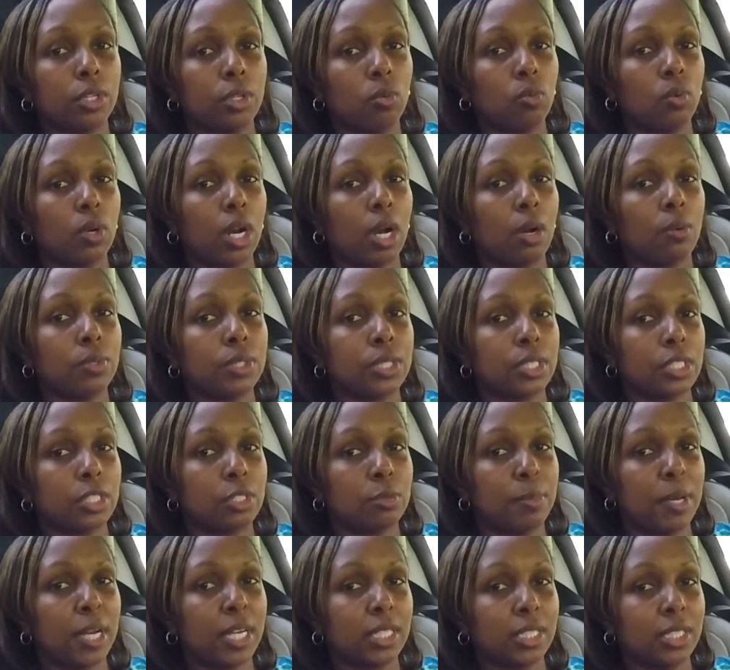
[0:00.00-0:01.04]
than what I was
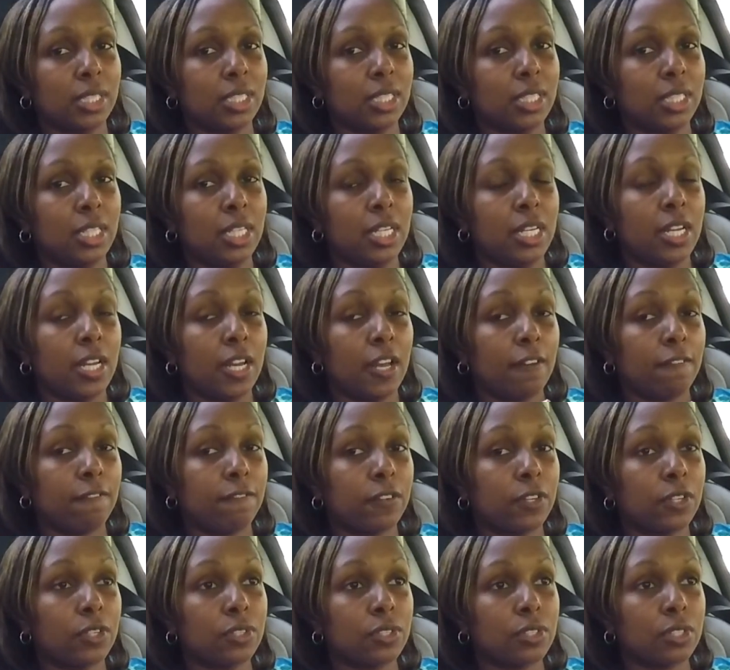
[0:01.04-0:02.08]
expecting at
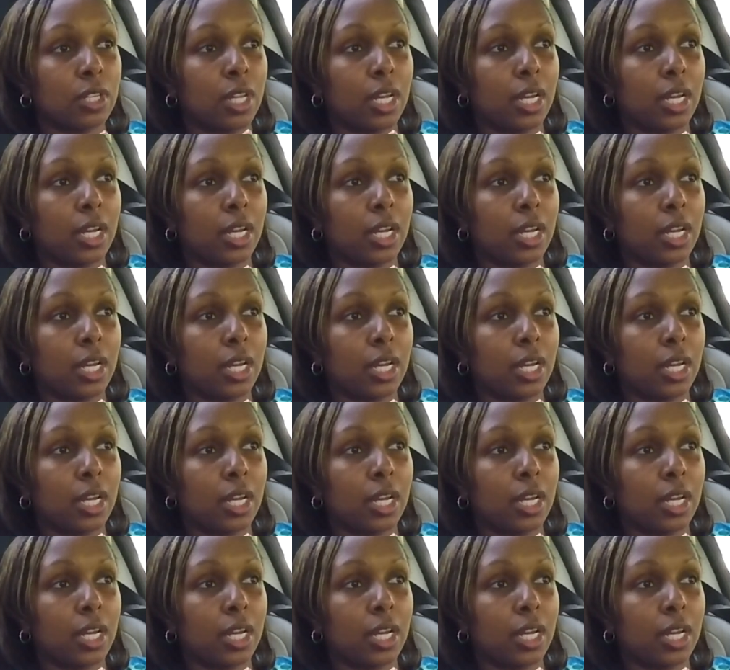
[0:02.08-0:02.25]
first.